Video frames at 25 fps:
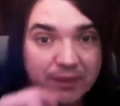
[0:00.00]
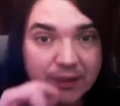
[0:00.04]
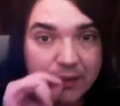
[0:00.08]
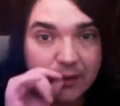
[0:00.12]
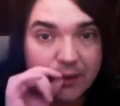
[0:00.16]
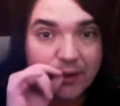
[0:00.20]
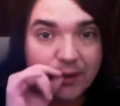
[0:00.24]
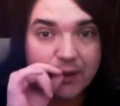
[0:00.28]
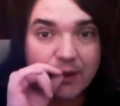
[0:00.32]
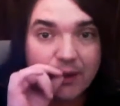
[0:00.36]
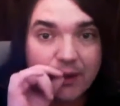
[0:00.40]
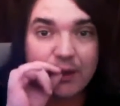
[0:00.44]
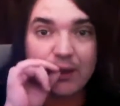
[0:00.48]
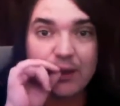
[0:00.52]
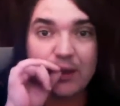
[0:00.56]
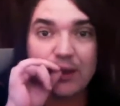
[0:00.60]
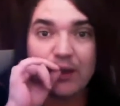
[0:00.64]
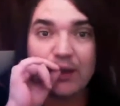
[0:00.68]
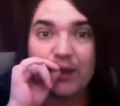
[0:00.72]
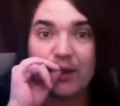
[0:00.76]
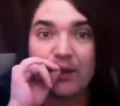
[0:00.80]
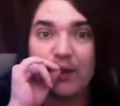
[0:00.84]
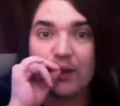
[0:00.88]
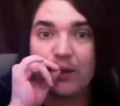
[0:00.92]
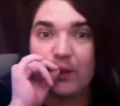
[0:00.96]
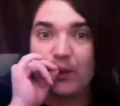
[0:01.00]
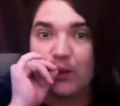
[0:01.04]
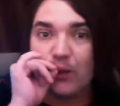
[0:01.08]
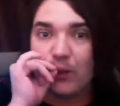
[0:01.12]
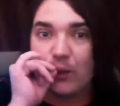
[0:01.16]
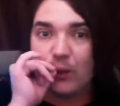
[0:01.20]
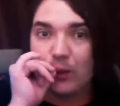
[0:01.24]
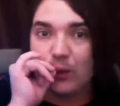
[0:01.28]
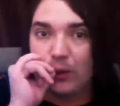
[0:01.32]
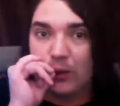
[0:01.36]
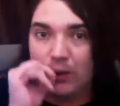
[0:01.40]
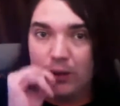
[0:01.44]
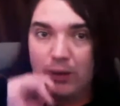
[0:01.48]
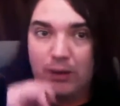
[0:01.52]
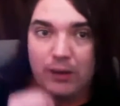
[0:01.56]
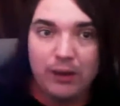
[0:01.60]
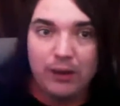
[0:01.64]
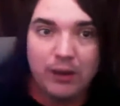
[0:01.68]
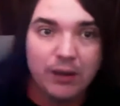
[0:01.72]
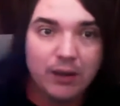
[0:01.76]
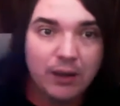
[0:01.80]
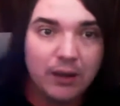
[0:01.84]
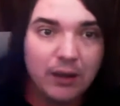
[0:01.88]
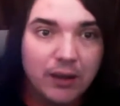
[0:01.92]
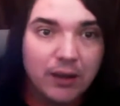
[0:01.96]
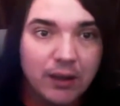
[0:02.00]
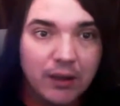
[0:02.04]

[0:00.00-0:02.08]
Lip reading: (no one is talking)